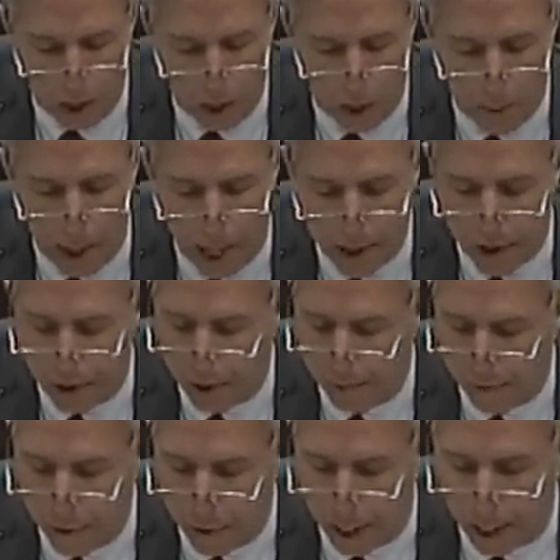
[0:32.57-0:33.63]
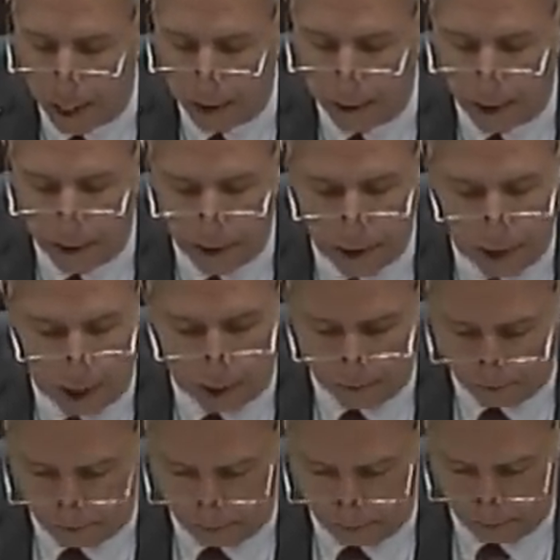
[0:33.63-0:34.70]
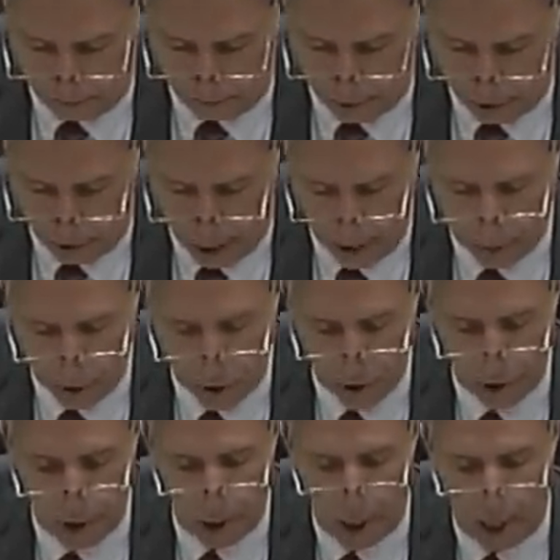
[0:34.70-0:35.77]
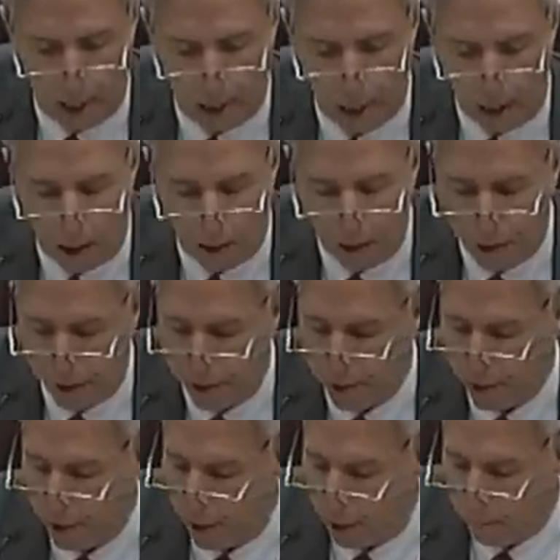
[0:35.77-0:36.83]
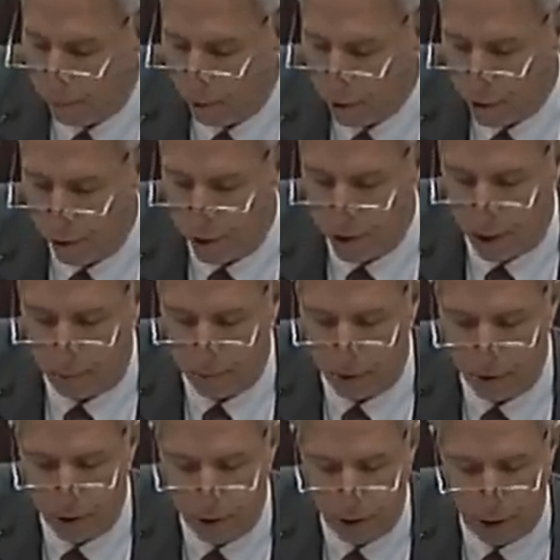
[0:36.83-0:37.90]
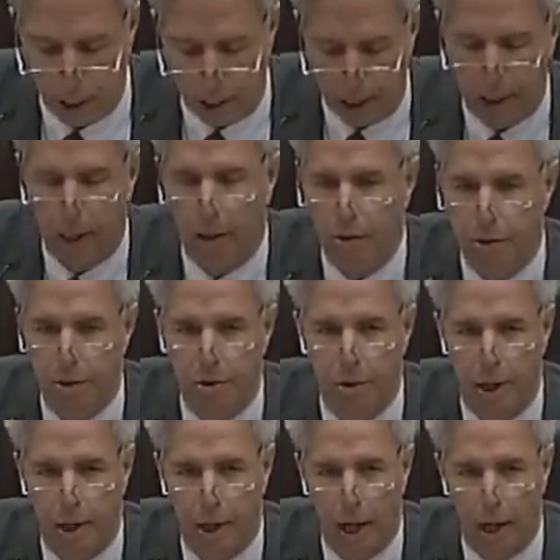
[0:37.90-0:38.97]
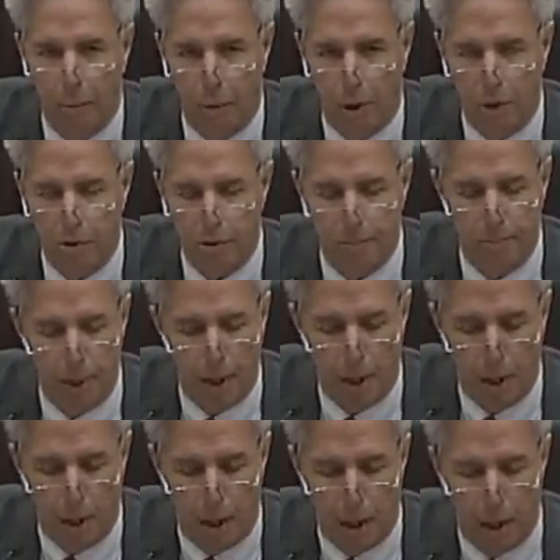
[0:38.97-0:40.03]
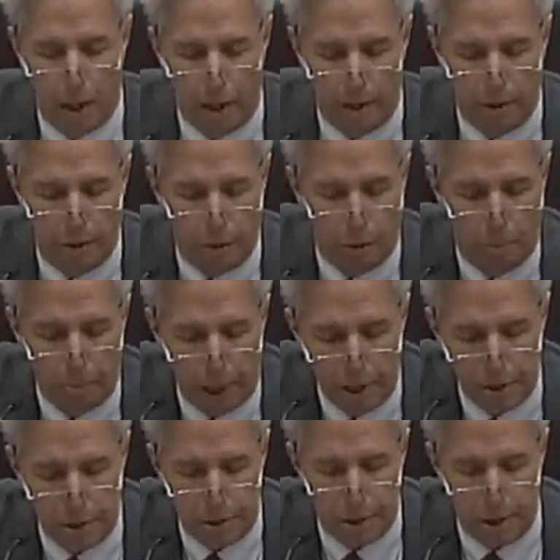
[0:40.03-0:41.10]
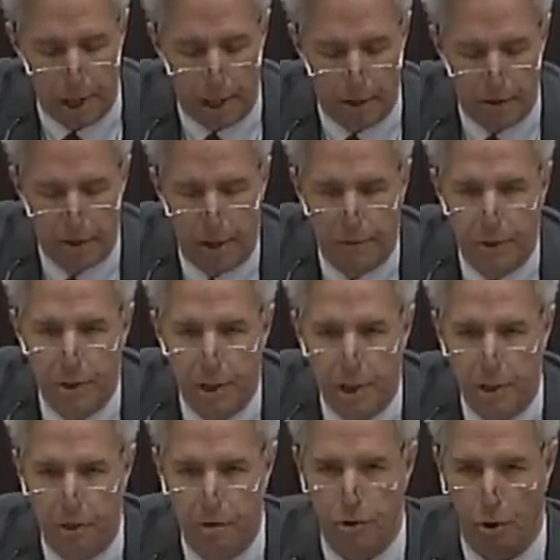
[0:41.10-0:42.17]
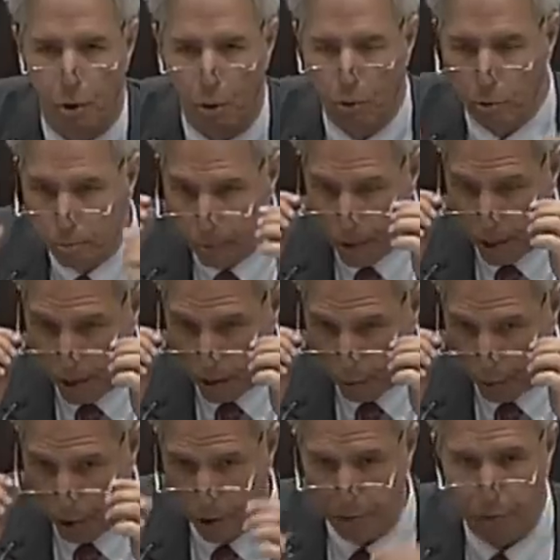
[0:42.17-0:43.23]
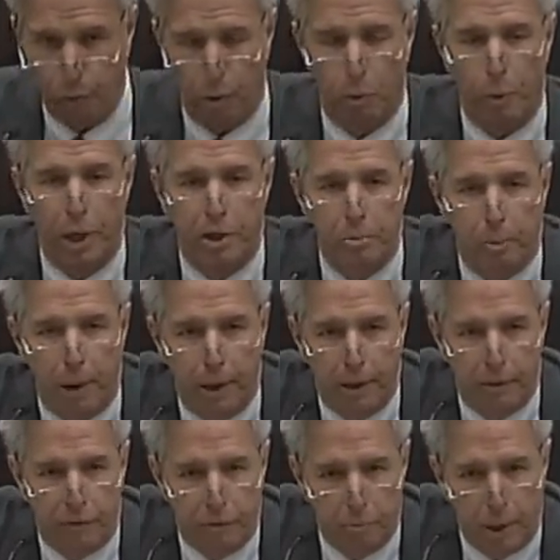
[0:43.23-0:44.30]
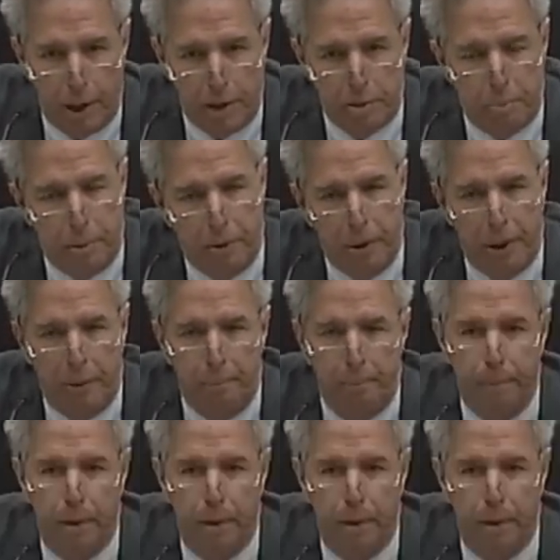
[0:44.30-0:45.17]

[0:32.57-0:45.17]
Imagine, if you can, that you're an obstetrician-gynecologist and a pro-choice obstetrician-gynecologist like I was, and your patient today is 17 years old. She's 24 weeks pregnant from last period.